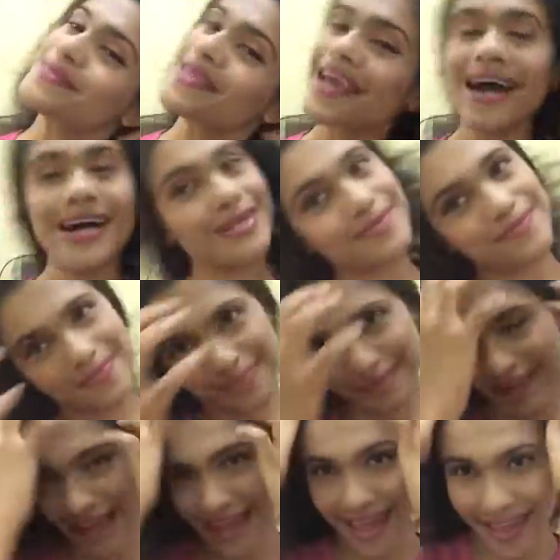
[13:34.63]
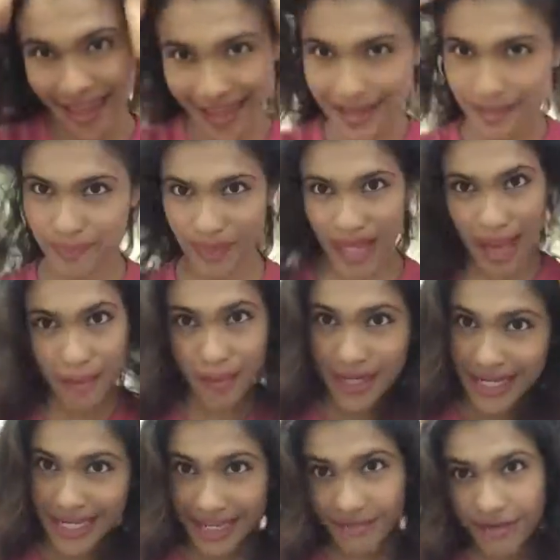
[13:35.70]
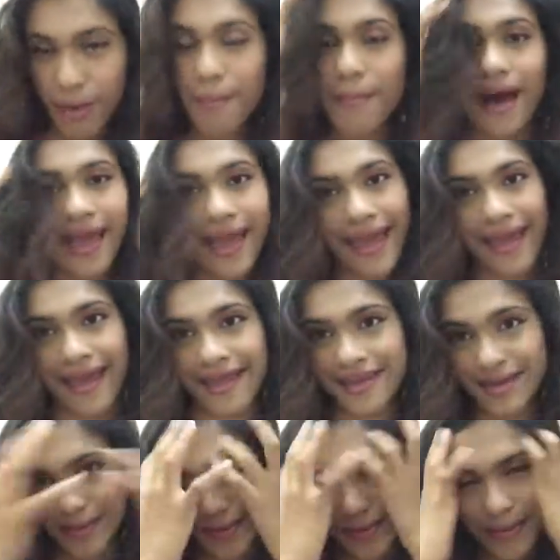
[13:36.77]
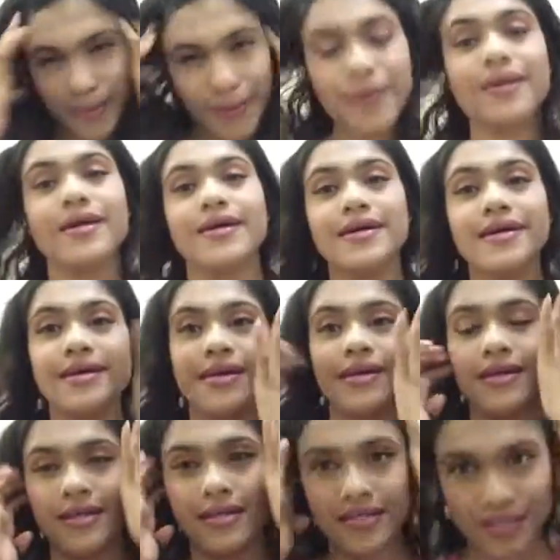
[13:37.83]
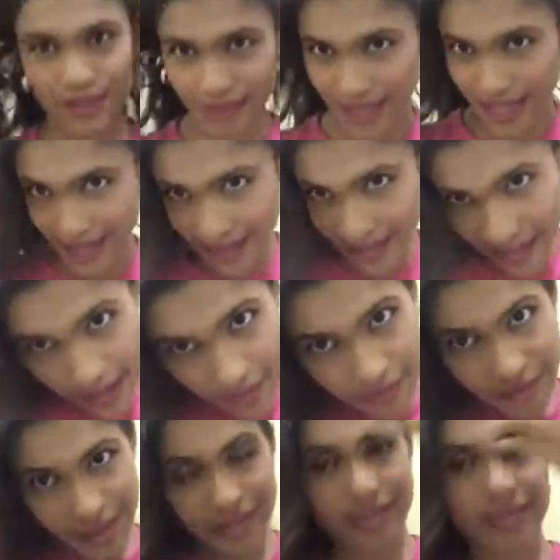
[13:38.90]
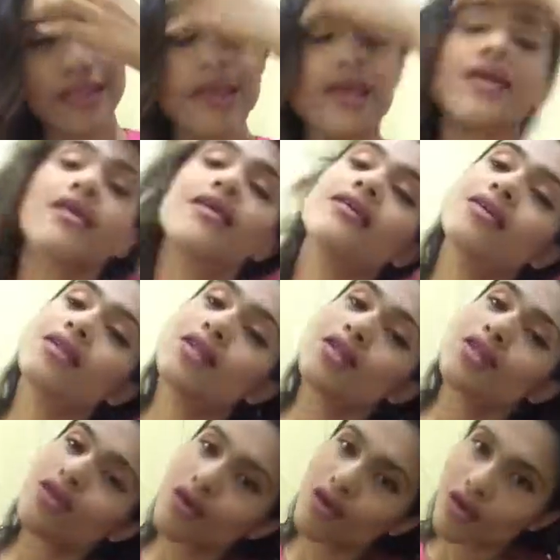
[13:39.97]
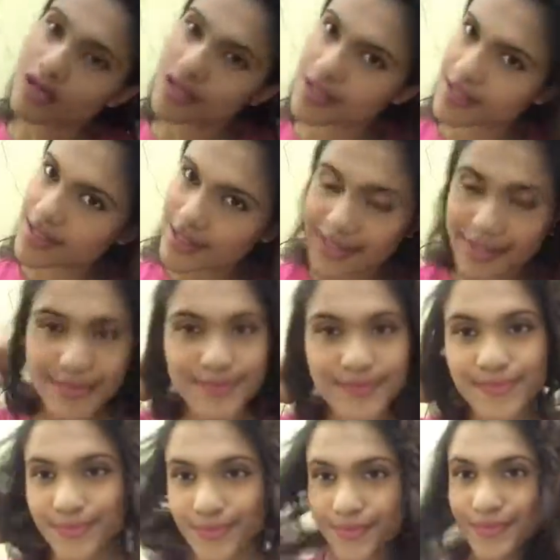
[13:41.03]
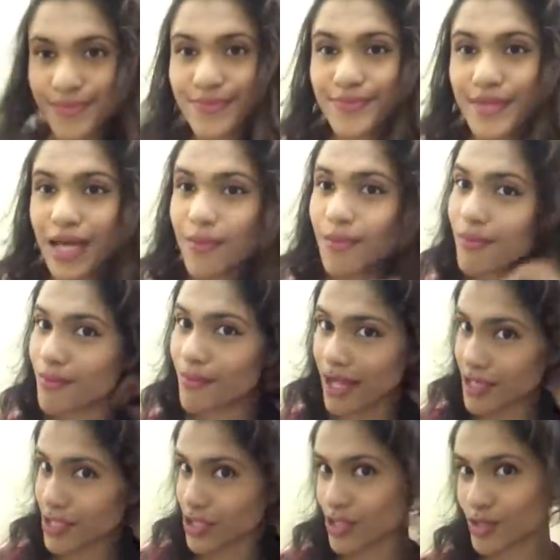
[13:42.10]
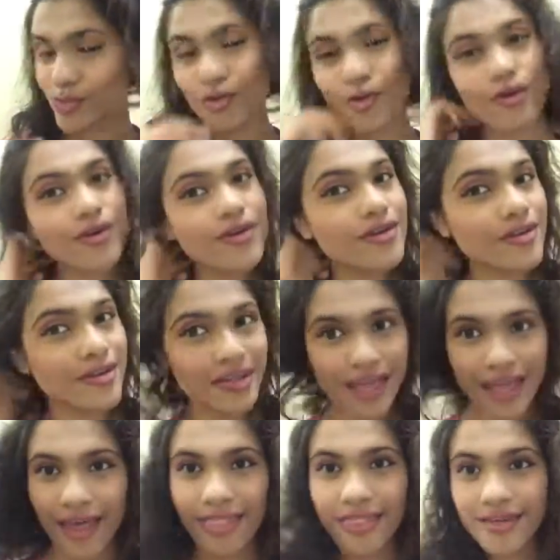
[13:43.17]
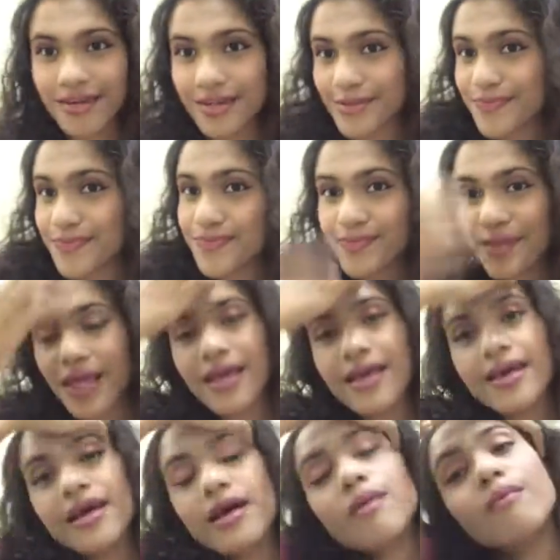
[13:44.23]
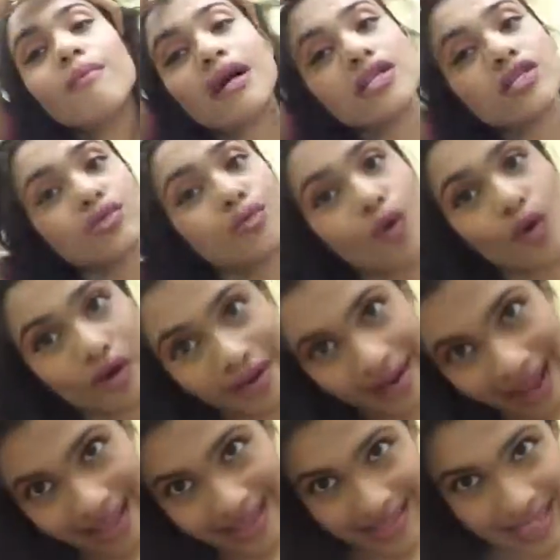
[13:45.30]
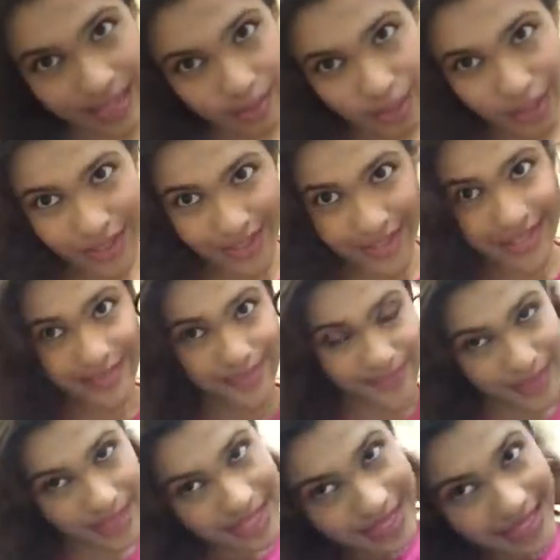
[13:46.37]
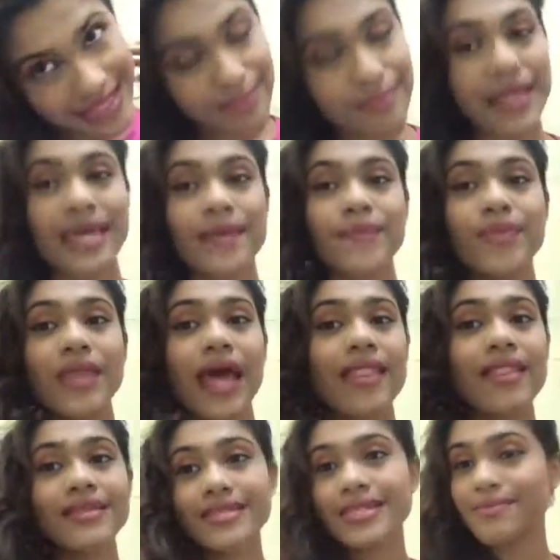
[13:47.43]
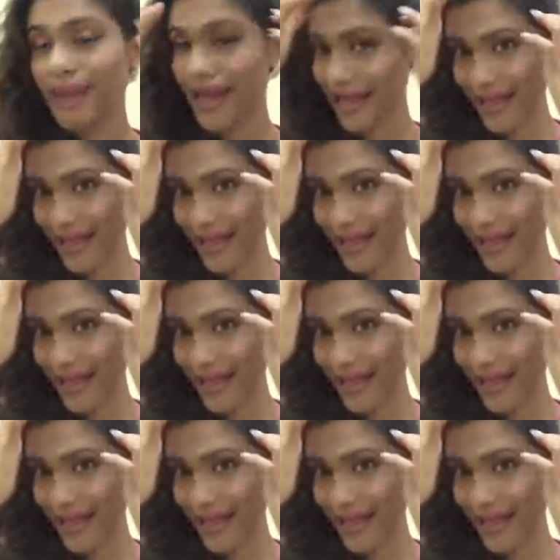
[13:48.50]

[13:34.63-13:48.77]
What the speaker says: Yeah, my hair. I'm going to leave my hair so that everything looks much more together, much more crazy, because this is me and this is my